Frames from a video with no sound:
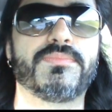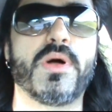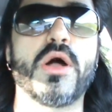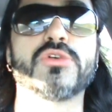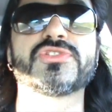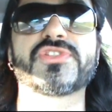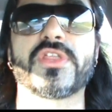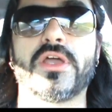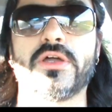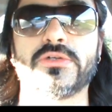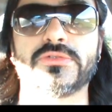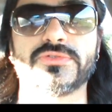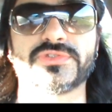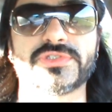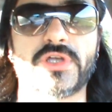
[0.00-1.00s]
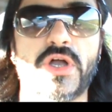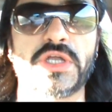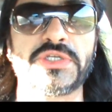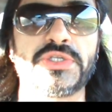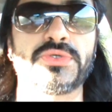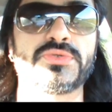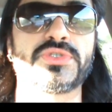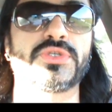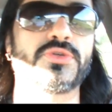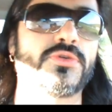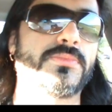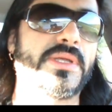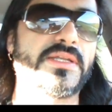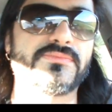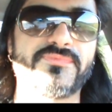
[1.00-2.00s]
post those on
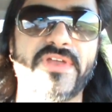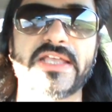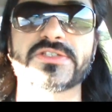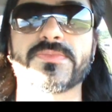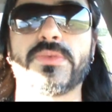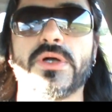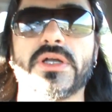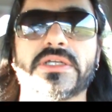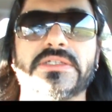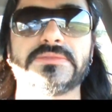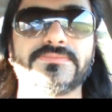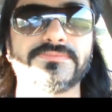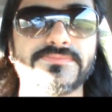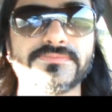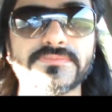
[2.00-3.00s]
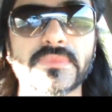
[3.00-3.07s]
YouTube and Facebook, and